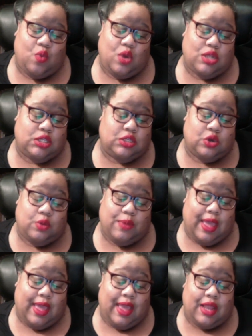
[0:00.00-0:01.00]
wants so
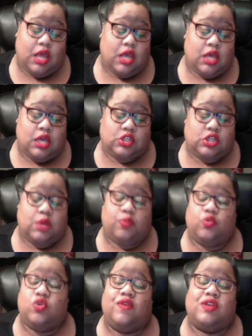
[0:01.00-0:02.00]
bad to
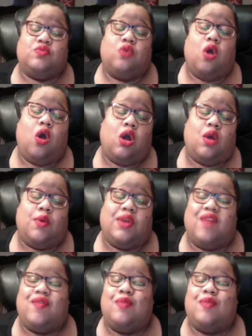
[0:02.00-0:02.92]
prove us wrong or whatever.